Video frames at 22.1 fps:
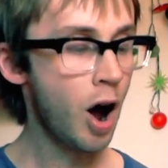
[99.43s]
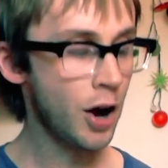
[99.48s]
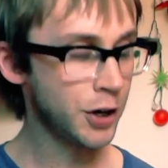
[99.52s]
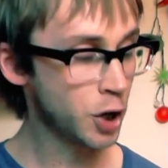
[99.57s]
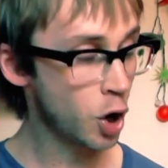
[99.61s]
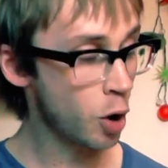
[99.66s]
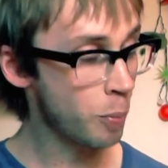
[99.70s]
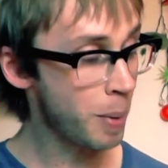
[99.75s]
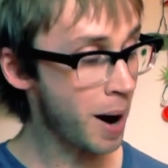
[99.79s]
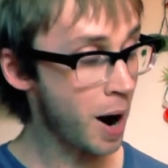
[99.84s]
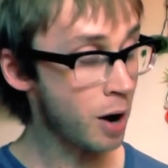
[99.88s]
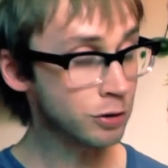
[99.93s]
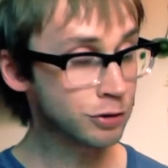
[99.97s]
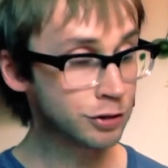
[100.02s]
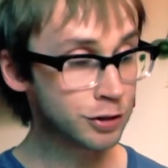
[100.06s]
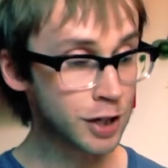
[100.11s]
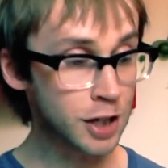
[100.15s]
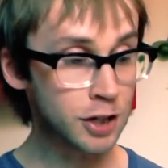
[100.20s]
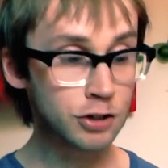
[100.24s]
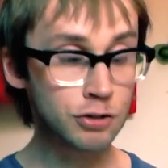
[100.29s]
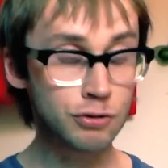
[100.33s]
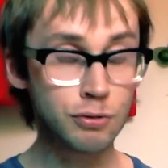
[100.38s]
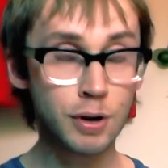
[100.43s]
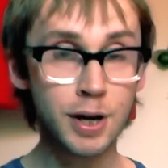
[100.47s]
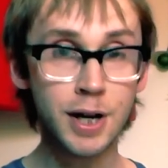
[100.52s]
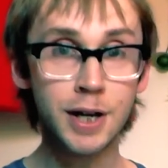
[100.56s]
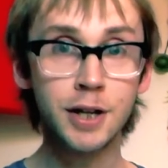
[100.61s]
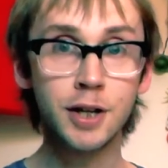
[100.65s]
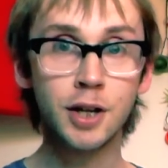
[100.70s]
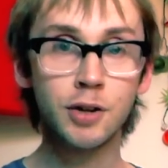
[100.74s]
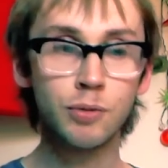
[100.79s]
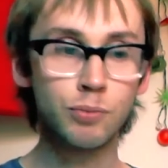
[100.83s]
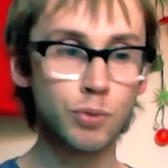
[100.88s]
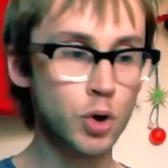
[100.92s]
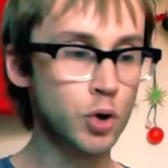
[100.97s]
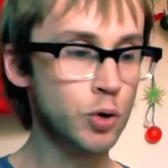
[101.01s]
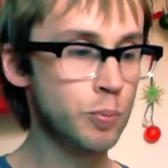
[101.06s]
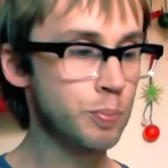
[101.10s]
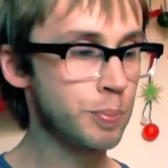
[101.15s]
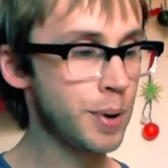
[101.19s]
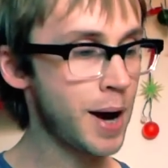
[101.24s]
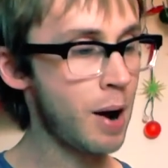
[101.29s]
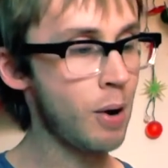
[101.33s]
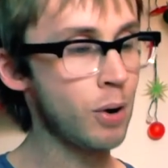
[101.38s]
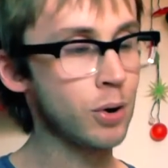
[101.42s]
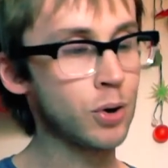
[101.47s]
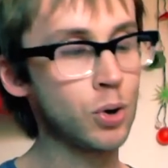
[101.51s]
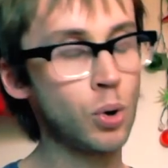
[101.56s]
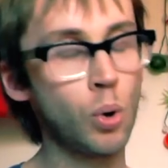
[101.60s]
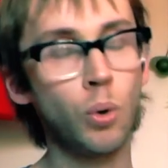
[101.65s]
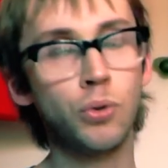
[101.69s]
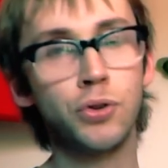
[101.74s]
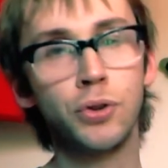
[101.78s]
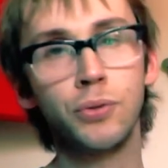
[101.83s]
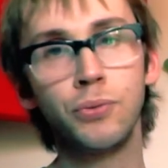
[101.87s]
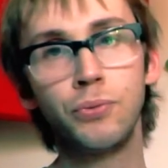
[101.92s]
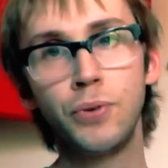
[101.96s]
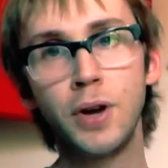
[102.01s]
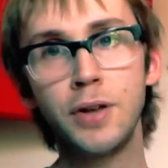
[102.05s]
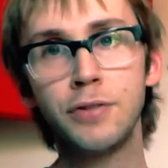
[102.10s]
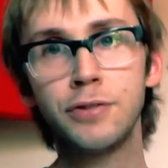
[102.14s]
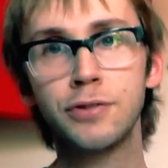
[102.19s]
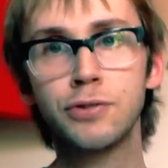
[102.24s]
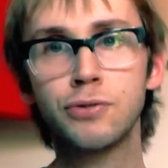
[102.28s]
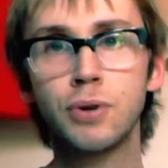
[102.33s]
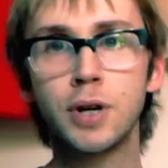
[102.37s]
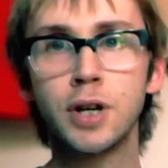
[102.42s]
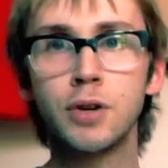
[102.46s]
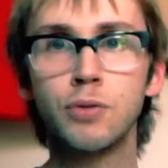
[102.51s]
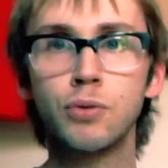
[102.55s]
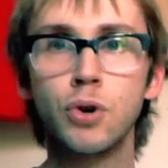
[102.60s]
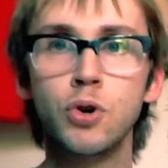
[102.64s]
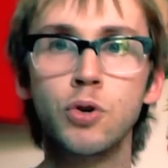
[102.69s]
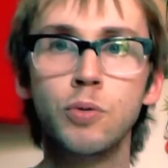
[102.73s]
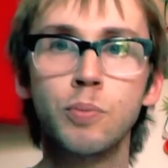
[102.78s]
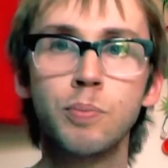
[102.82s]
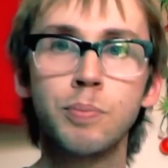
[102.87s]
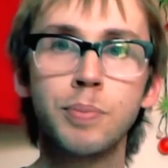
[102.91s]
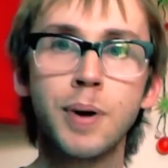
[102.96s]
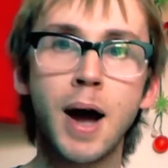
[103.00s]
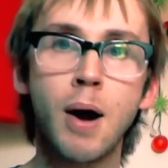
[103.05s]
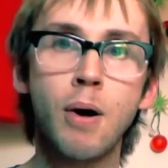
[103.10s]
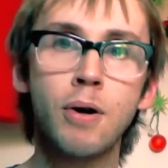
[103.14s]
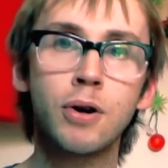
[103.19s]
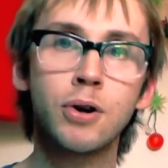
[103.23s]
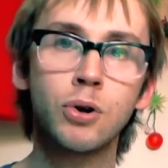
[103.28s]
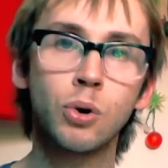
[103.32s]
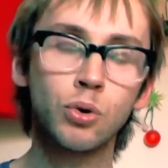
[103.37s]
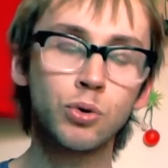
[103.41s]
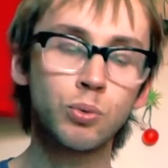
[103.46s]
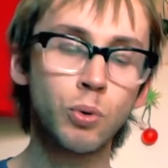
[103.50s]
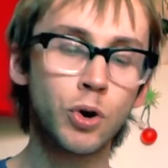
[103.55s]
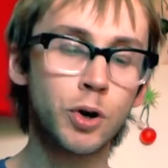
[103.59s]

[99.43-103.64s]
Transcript: know about sixth-string root power chords and fifth-string root power chords.